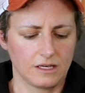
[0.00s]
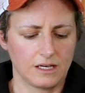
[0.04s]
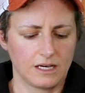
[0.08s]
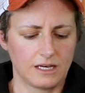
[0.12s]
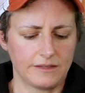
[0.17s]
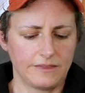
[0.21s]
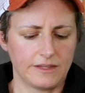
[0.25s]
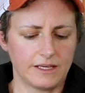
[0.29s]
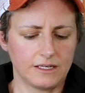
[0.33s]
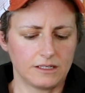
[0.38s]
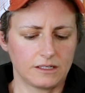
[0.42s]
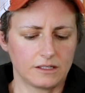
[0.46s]

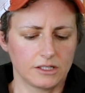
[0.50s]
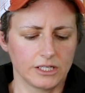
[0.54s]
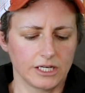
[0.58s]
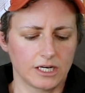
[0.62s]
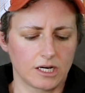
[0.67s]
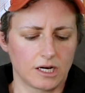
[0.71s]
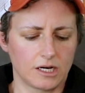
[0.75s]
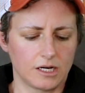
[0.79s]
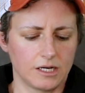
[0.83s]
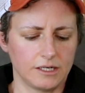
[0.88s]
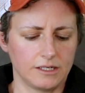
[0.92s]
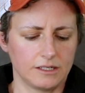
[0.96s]
and then click
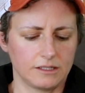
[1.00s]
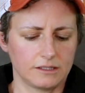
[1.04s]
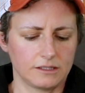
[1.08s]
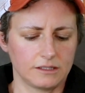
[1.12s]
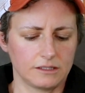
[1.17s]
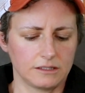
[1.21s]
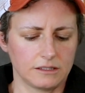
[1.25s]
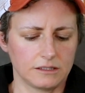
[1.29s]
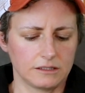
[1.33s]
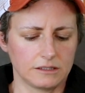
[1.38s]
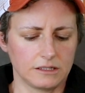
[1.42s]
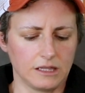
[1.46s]
on
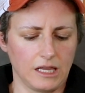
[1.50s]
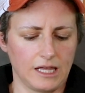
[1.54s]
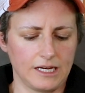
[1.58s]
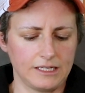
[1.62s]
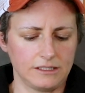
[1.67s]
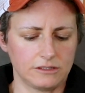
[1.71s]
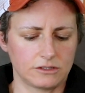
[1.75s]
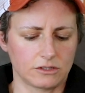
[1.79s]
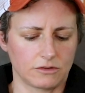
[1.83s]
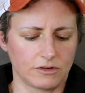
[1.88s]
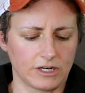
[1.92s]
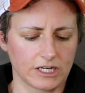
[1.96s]

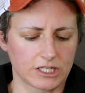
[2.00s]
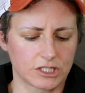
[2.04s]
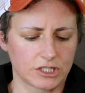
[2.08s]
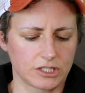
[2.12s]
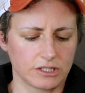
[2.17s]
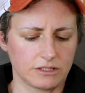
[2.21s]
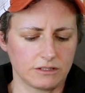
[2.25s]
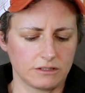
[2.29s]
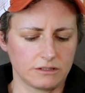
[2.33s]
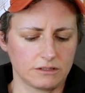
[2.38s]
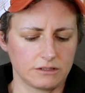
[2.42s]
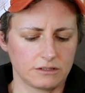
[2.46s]
light
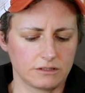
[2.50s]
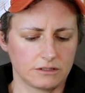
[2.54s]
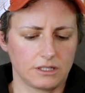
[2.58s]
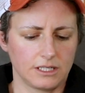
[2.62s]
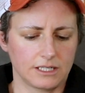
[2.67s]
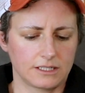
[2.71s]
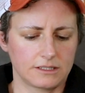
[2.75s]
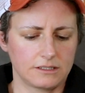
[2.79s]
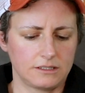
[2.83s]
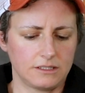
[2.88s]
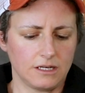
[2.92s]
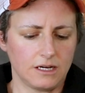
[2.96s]
direction,
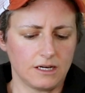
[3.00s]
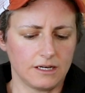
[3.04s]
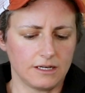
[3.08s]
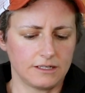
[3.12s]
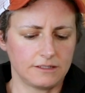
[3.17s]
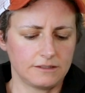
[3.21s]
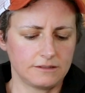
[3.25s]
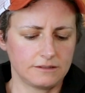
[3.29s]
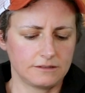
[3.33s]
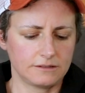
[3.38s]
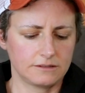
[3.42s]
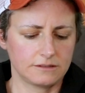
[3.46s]
click
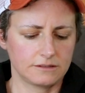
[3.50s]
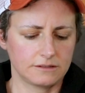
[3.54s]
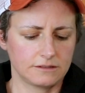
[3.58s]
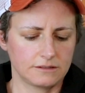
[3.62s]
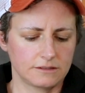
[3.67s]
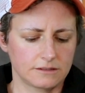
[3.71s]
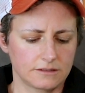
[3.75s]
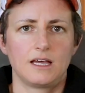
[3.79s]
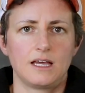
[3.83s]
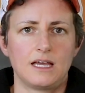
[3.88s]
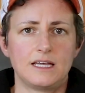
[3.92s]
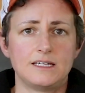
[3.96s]
done,
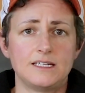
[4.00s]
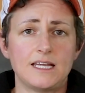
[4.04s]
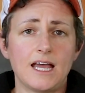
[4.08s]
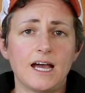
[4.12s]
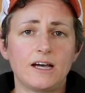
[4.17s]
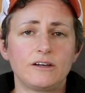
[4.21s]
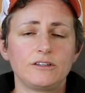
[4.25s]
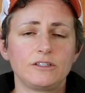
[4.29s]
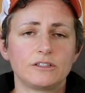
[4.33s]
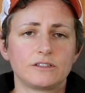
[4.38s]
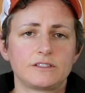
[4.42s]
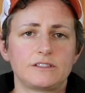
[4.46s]
and
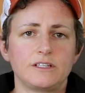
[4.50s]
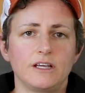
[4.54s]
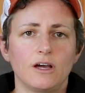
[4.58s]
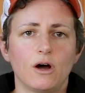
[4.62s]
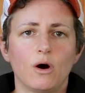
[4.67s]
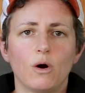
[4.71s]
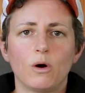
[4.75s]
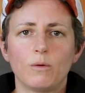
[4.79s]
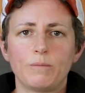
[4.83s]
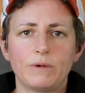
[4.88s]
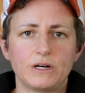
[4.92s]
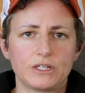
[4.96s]
now you'll see a
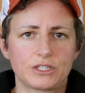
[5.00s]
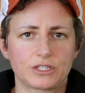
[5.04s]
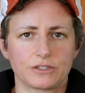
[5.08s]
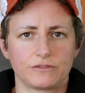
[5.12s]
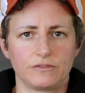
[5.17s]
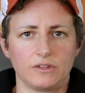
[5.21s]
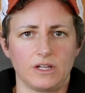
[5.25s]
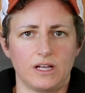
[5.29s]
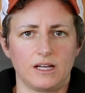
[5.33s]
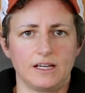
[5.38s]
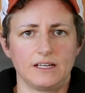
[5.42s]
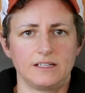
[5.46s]
whole bunch
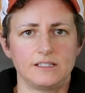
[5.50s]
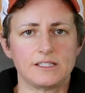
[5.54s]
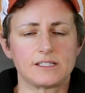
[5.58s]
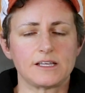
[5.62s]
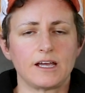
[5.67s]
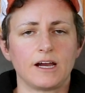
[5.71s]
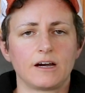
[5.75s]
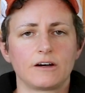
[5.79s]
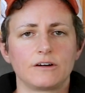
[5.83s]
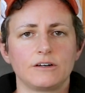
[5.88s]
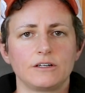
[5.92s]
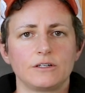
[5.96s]
of lines,
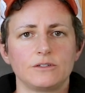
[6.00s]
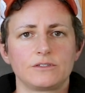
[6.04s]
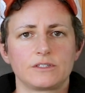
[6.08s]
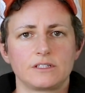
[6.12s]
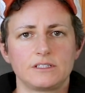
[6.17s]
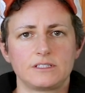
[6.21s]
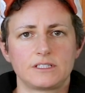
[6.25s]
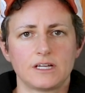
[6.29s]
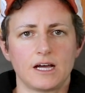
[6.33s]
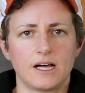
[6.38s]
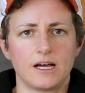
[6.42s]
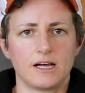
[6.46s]
arrows,
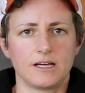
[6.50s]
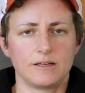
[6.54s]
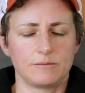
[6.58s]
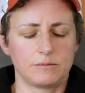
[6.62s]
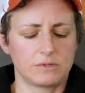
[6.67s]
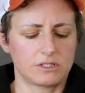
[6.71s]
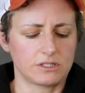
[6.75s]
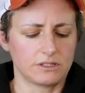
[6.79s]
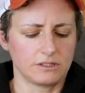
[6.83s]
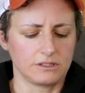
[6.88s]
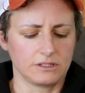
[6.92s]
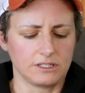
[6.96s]
and
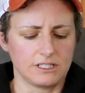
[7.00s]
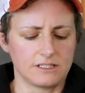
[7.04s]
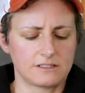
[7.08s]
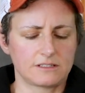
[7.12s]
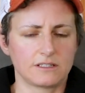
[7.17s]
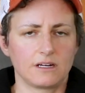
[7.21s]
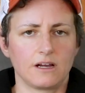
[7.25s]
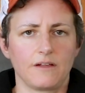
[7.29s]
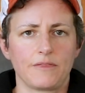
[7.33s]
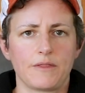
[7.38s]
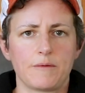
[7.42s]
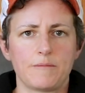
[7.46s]
times
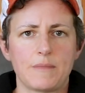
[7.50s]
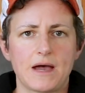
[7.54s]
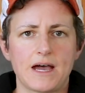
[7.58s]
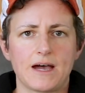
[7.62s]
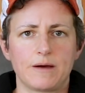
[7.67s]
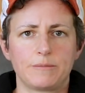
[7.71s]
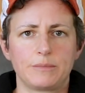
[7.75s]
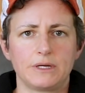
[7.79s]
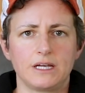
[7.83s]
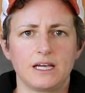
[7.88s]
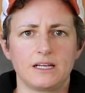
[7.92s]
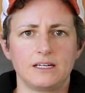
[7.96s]
listed on the
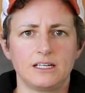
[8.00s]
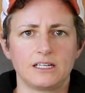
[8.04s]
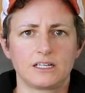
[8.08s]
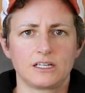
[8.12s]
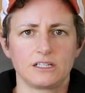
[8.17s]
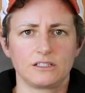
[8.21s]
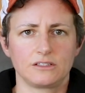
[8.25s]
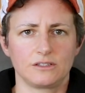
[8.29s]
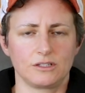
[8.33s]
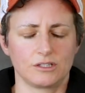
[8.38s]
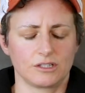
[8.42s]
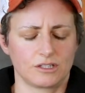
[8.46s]
map, and it
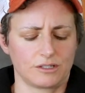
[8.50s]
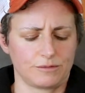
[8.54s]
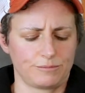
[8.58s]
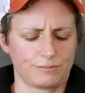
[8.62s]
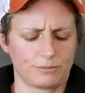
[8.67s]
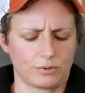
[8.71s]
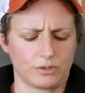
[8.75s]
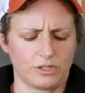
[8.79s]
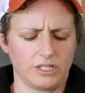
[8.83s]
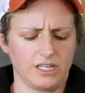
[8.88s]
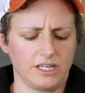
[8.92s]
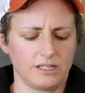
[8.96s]
can look
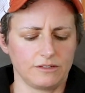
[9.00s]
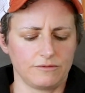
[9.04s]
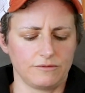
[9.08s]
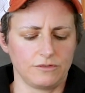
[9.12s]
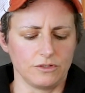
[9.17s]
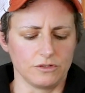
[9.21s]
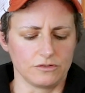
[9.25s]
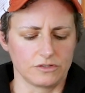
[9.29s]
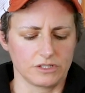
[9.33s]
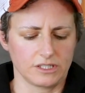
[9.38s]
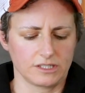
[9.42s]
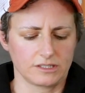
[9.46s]
pretty
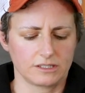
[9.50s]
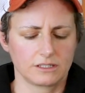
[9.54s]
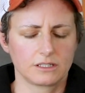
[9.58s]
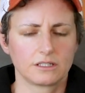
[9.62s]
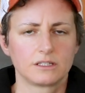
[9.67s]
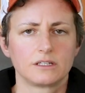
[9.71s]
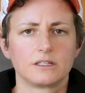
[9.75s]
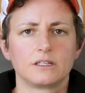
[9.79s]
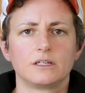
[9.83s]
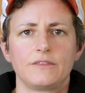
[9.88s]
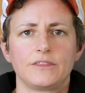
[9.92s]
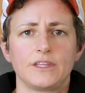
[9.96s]
confusing.
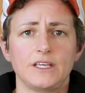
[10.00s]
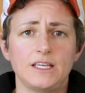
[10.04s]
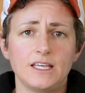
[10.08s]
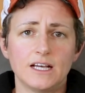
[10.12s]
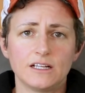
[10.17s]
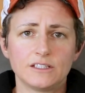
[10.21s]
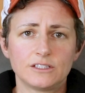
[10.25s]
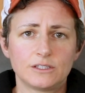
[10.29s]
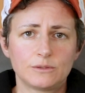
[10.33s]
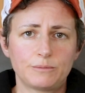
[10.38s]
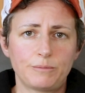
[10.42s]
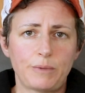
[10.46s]
The
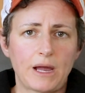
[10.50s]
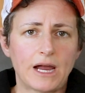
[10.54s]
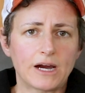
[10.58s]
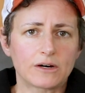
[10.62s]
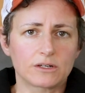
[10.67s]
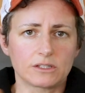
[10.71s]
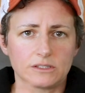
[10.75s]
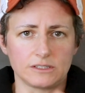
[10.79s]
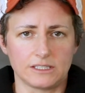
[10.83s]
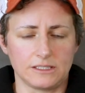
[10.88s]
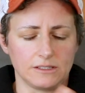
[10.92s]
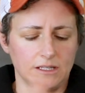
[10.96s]
yellow
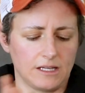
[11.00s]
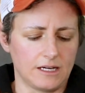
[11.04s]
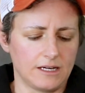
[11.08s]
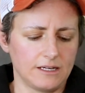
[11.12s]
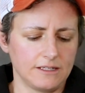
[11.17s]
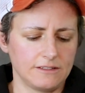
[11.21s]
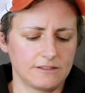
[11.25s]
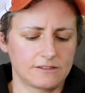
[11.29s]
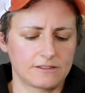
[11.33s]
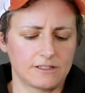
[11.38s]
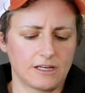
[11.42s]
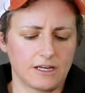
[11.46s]
parallel
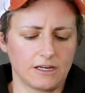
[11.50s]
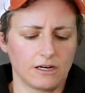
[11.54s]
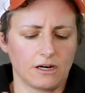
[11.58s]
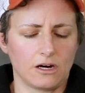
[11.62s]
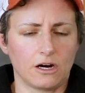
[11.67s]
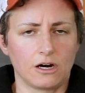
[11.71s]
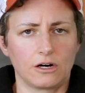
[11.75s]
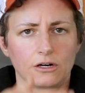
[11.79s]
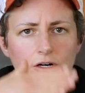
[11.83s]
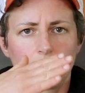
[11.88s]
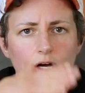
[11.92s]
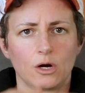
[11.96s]
lines that
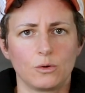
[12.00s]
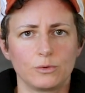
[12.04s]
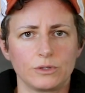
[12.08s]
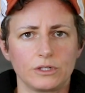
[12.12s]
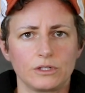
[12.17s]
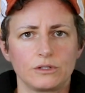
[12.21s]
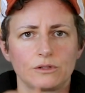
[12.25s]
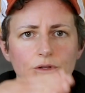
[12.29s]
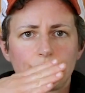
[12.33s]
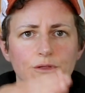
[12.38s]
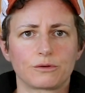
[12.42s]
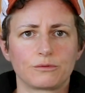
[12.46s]
are
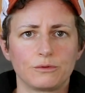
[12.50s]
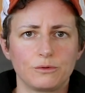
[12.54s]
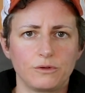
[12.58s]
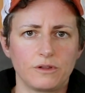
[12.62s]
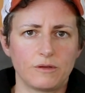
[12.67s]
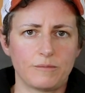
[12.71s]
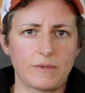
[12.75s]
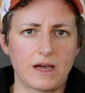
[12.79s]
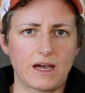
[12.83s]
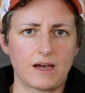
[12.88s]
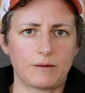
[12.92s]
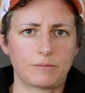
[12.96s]
going through
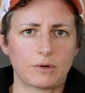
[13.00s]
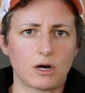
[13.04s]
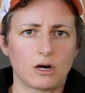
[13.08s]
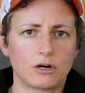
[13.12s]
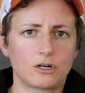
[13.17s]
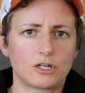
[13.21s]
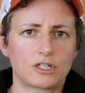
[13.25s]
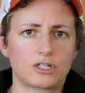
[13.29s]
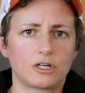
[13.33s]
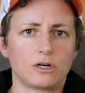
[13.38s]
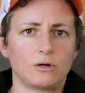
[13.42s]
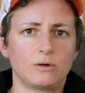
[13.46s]
the map
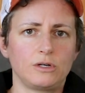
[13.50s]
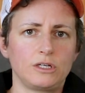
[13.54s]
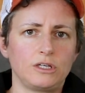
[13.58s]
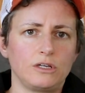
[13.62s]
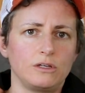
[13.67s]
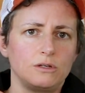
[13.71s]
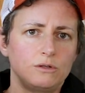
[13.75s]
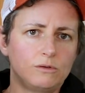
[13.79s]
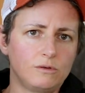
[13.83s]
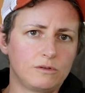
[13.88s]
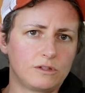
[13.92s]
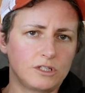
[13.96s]
are showing
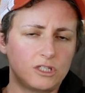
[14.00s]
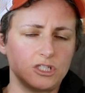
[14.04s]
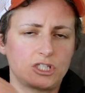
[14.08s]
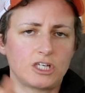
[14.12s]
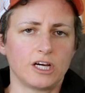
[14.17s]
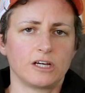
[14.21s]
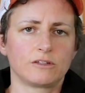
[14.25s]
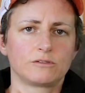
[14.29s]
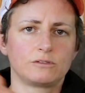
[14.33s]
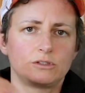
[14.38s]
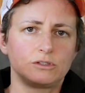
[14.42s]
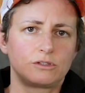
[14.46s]
you the
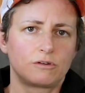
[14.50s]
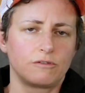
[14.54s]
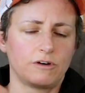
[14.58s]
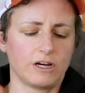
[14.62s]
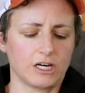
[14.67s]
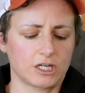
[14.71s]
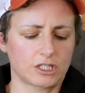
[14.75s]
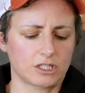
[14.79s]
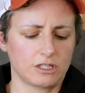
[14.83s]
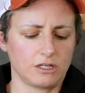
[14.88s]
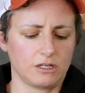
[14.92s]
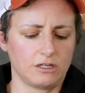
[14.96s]
general
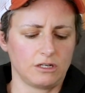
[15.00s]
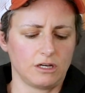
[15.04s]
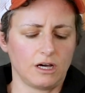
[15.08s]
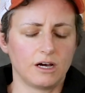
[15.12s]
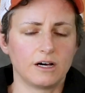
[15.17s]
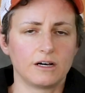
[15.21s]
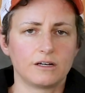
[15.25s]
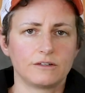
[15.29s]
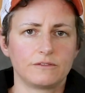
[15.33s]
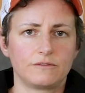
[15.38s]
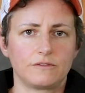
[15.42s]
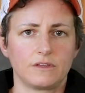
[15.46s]
direction
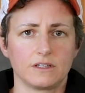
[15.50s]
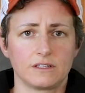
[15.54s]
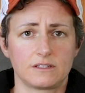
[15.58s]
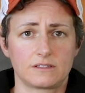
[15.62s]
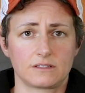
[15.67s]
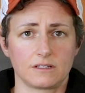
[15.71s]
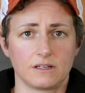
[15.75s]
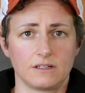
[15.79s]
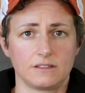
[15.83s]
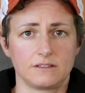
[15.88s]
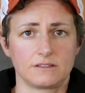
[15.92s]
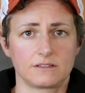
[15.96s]
of the
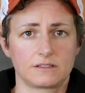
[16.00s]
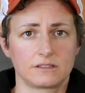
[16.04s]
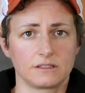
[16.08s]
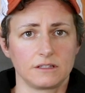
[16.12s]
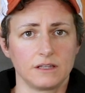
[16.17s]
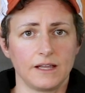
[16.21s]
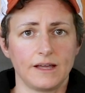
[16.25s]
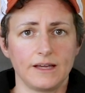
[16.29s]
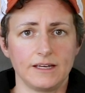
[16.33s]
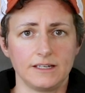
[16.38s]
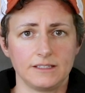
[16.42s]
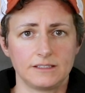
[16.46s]
sun's
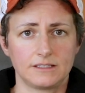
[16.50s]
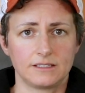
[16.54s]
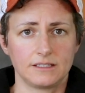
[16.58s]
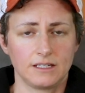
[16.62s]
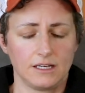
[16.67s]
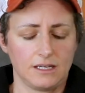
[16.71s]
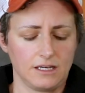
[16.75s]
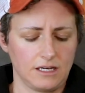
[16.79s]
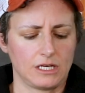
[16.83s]
light.